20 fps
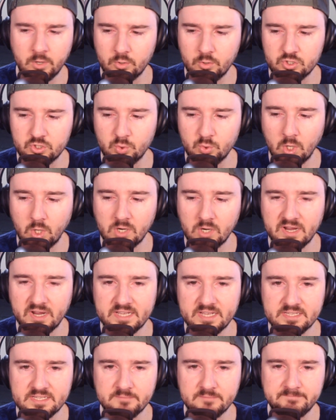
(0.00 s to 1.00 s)

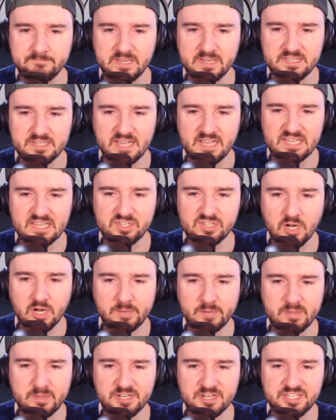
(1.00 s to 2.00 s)
Suarez, his last start, he
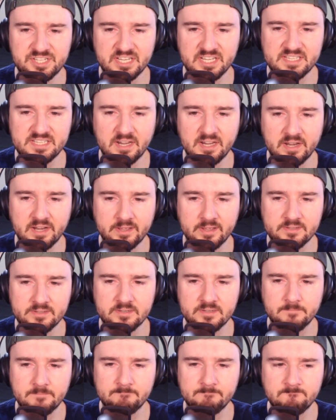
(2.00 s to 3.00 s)
pitched six innings,
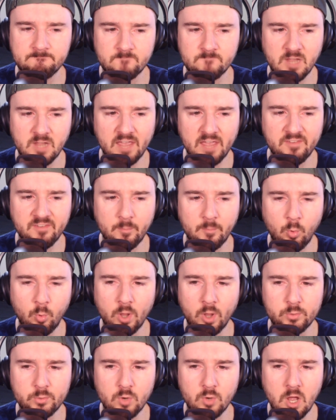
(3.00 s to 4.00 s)
gave up
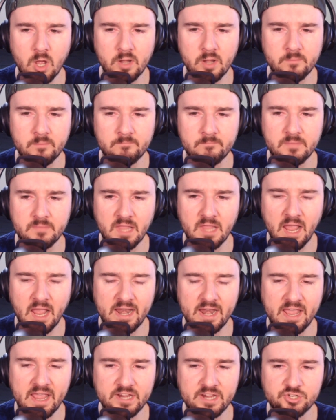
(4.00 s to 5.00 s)
one run, had
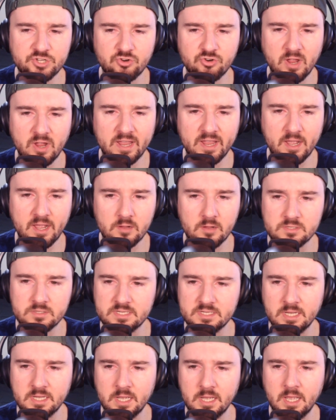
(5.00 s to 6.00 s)
eight strikeouts.
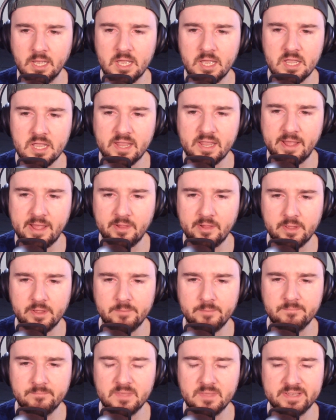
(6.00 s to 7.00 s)
Kelly,
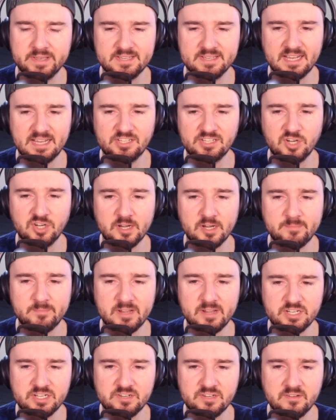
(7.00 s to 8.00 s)
his last start, he
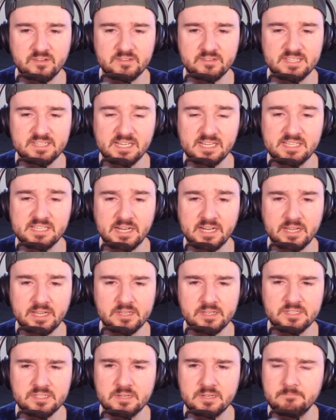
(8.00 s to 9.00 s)
pitched six
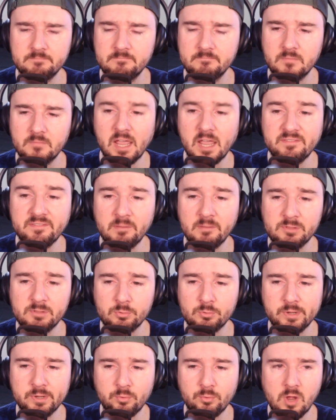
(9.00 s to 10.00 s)
innings, gave up
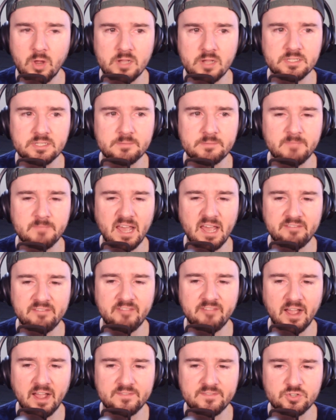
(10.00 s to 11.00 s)
three runs, had
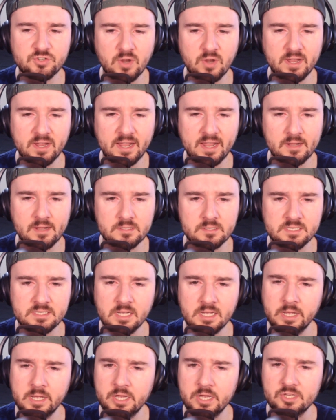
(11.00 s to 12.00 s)
five strikeouts.
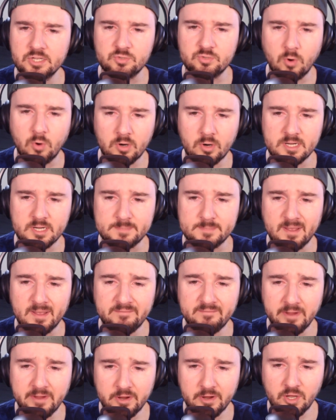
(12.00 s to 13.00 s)
Suarez has been
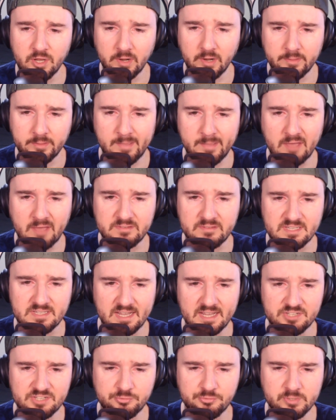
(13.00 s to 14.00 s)
very good on the mound these
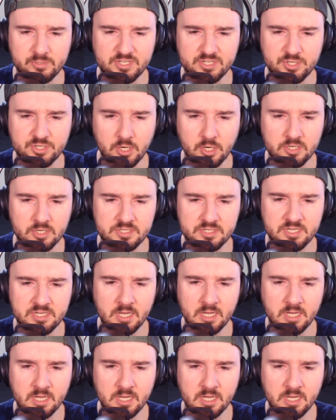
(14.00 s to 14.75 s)
last three starts.